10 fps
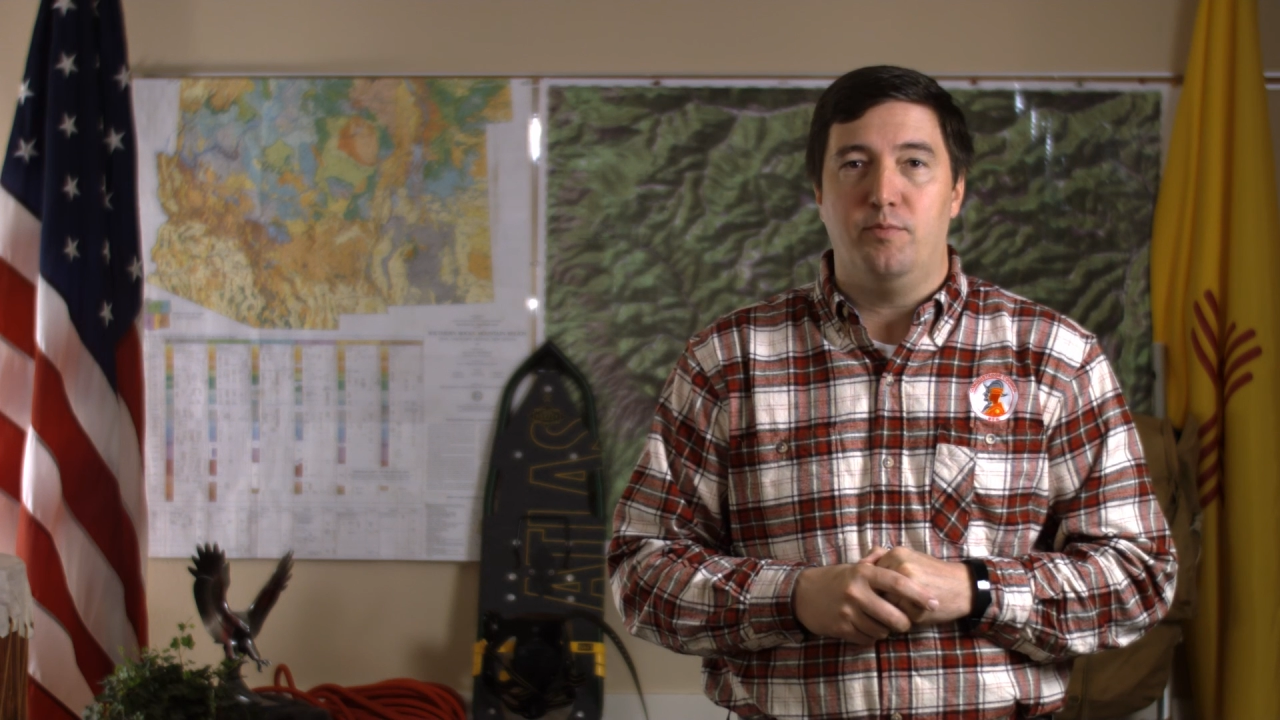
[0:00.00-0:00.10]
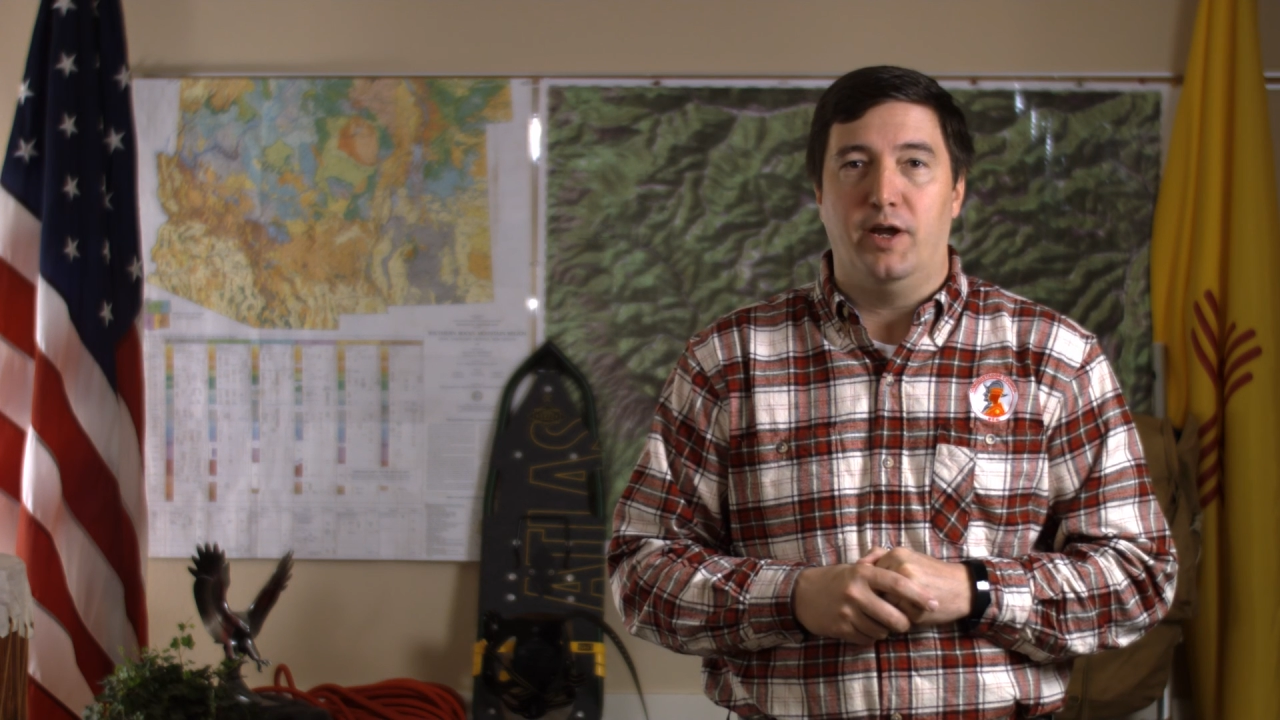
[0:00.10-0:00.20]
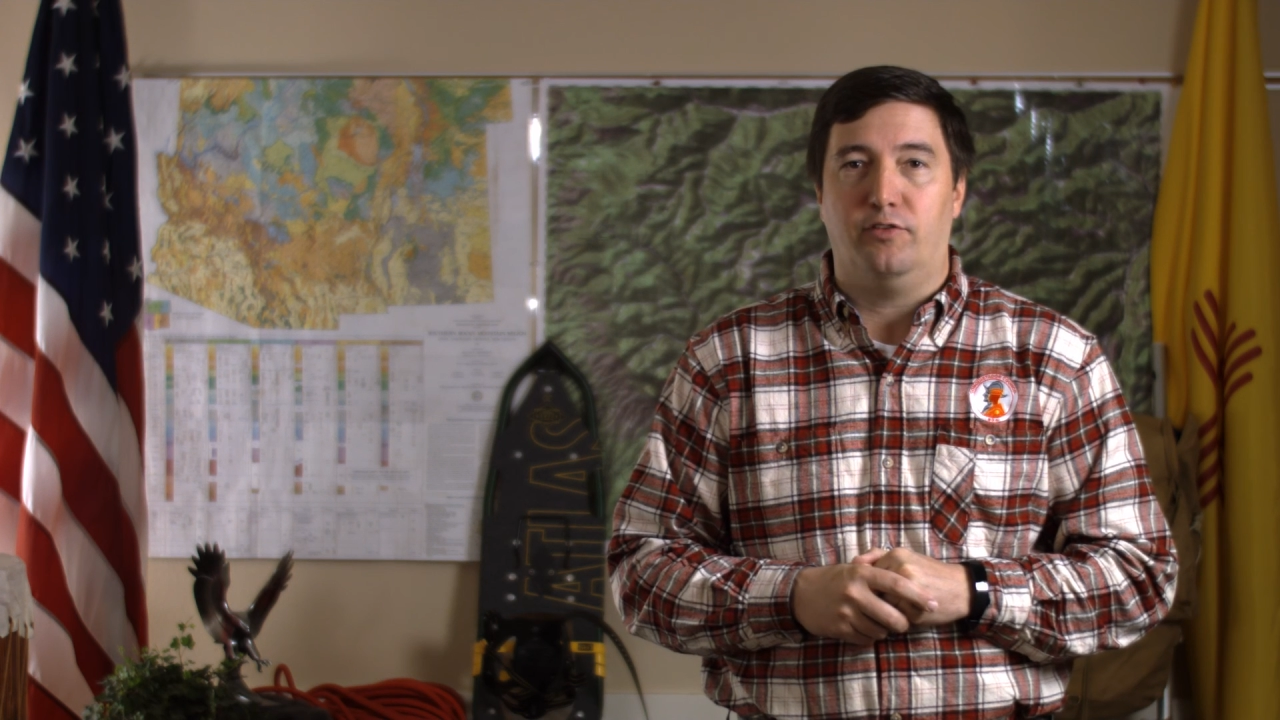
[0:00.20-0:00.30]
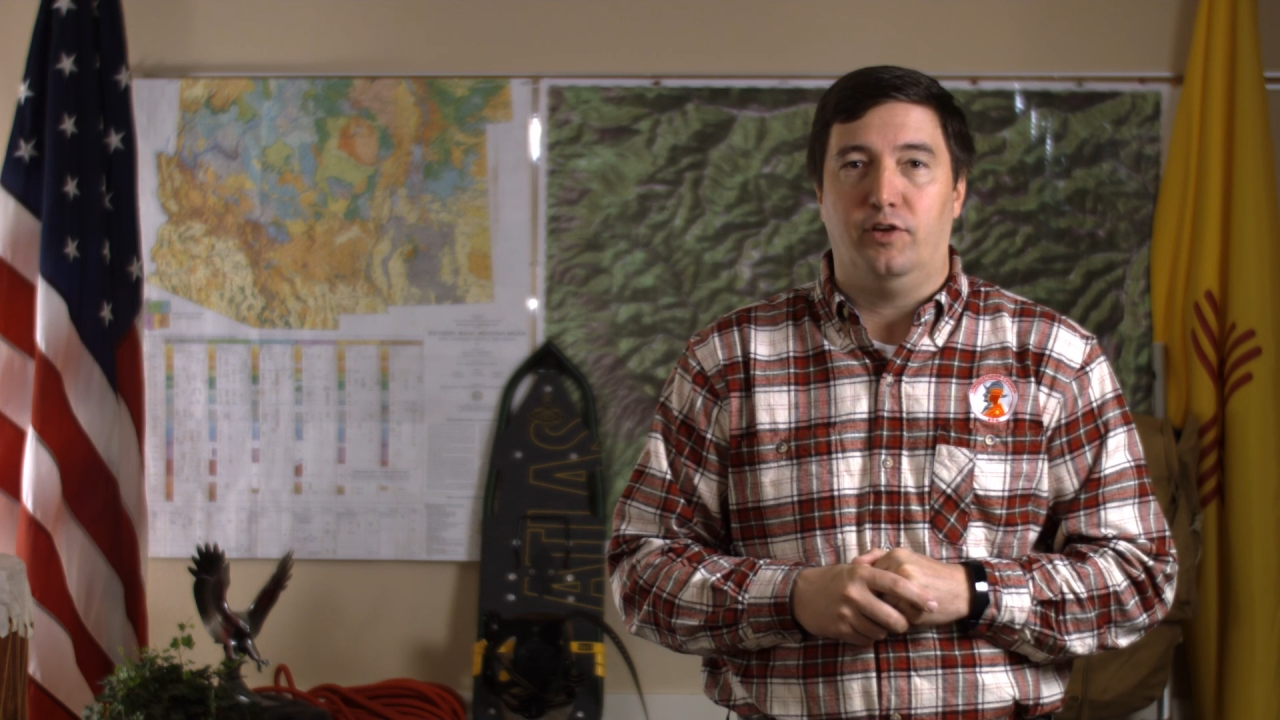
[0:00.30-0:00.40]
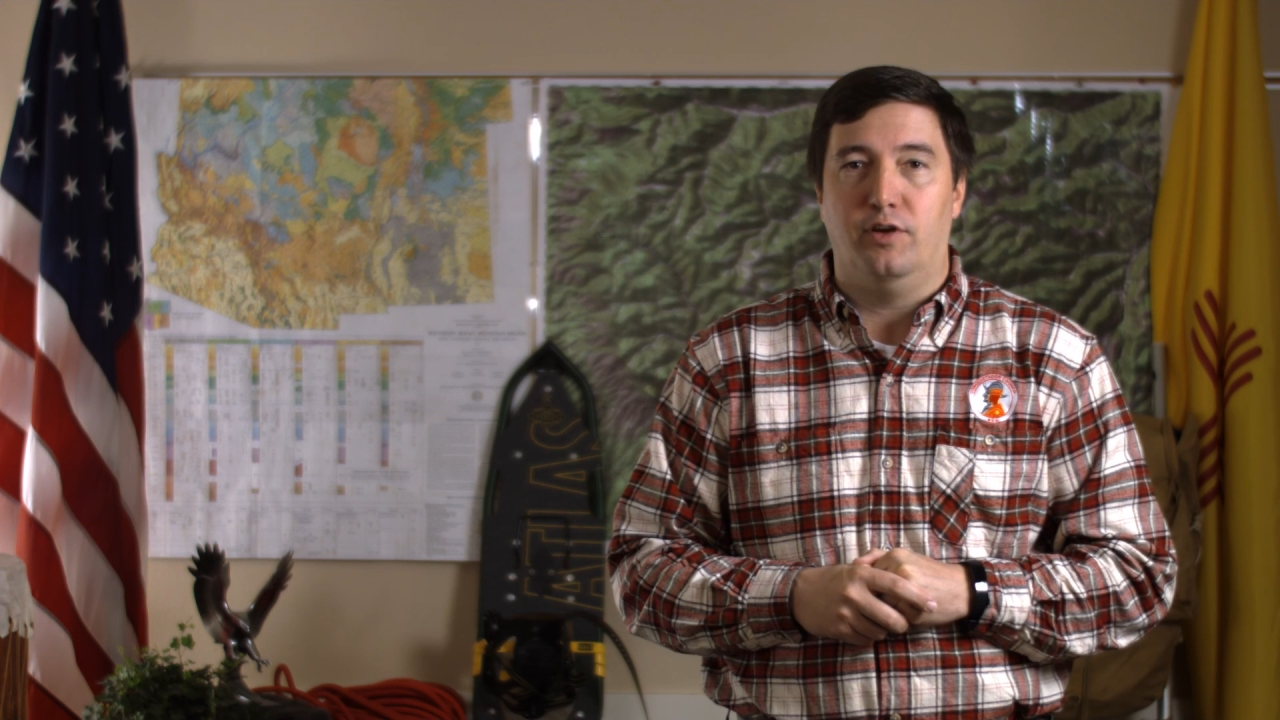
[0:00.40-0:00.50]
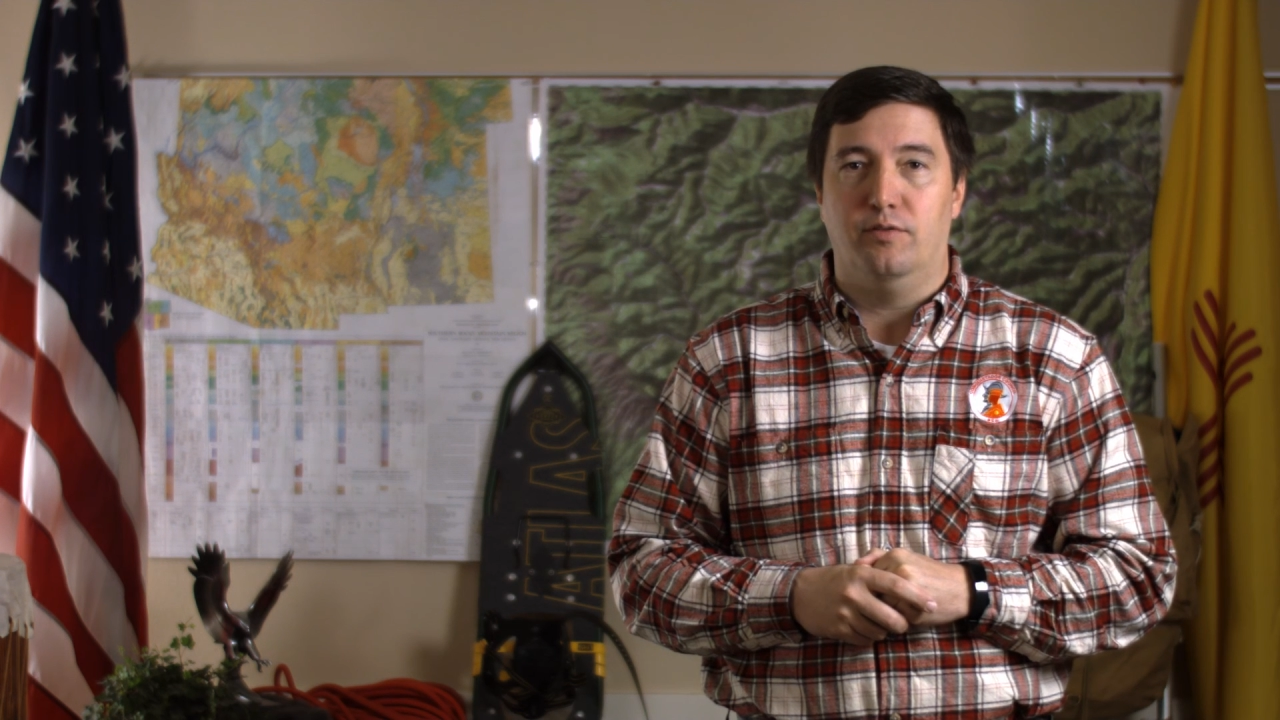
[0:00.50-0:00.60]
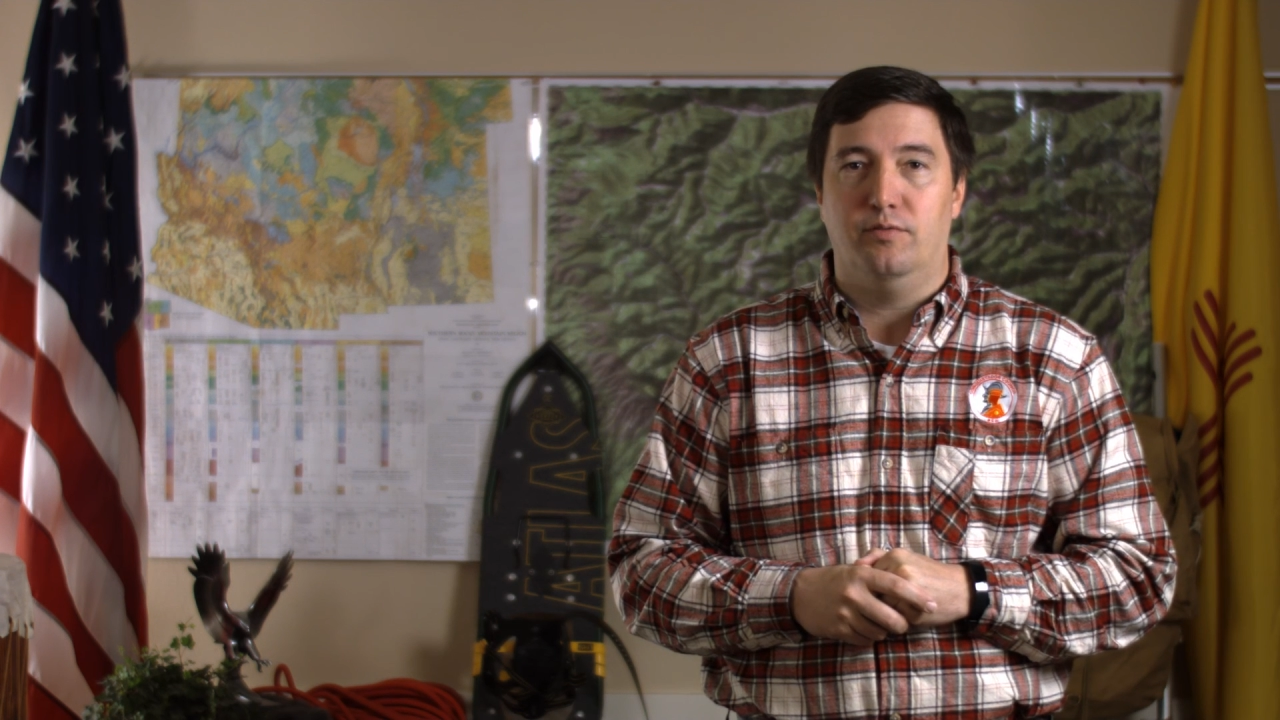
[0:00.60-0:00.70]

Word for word: New Mexico.